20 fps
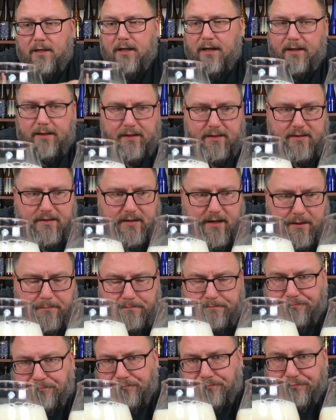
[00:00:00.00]
And let's
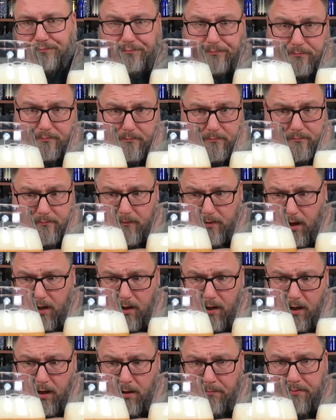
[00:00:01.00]
see.
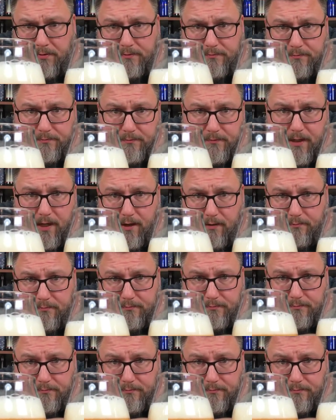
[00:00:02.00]
Um, yeah.